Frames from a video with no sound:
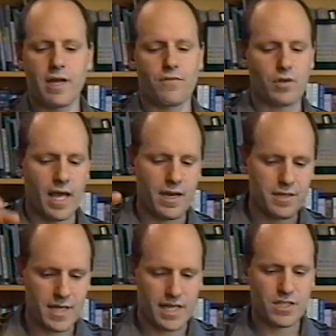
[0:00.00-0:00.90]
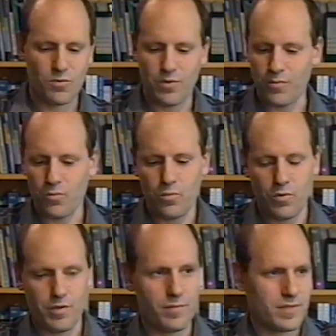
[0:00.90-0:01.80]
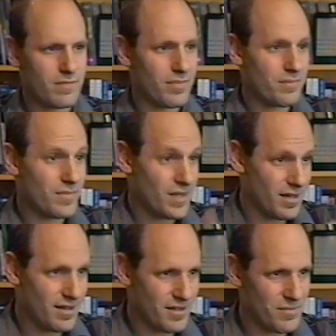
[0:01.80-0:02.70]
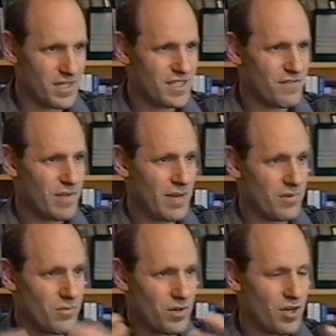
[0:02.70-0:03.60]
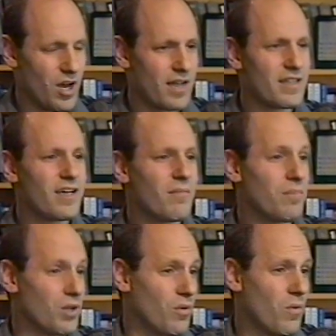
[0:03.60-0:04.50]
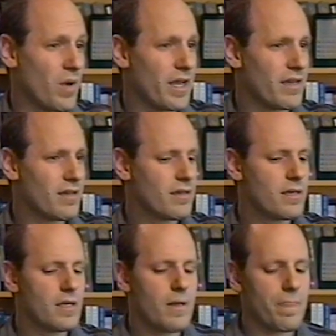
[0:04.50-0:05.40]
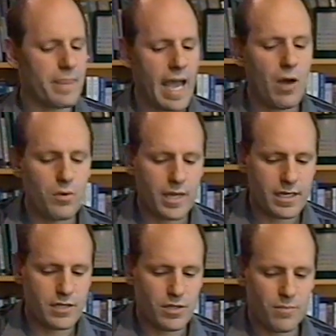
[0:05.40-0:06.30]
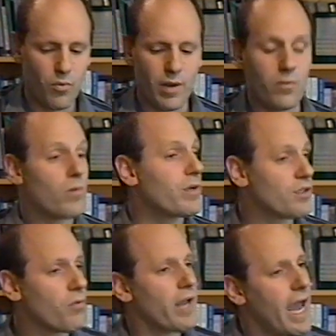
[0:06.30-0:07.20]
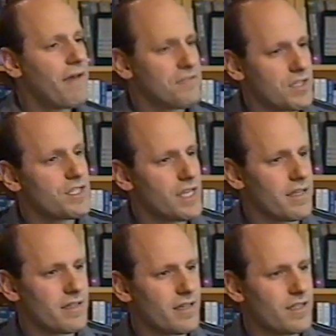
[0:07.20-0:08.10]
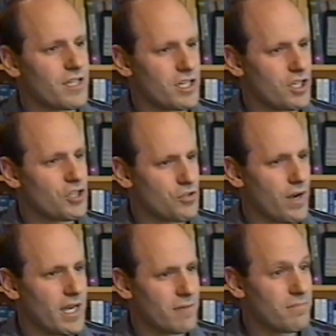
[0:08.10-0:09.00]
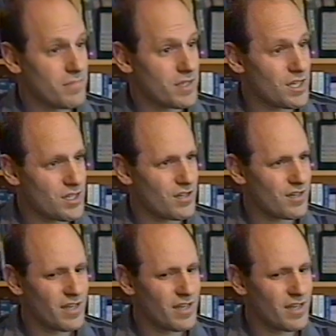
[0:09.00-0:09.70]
effort at a desk where the pieces of paper would not blow away. Now we're getting to the point where we don't have to sit in such a constrained position.